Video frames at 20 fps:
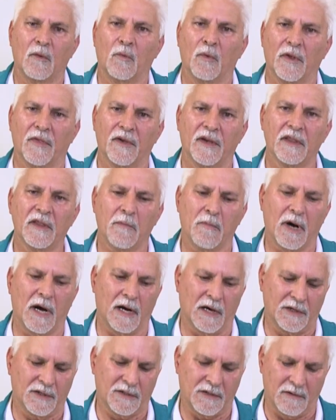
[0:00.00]
Within the
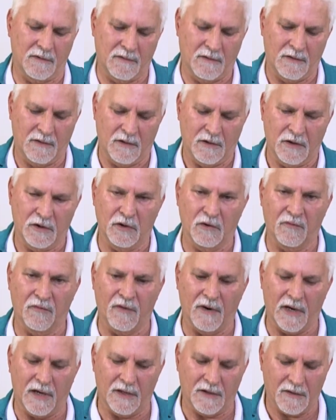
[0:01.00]
box, you'll
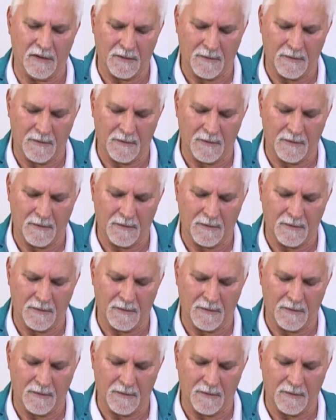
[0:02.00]
find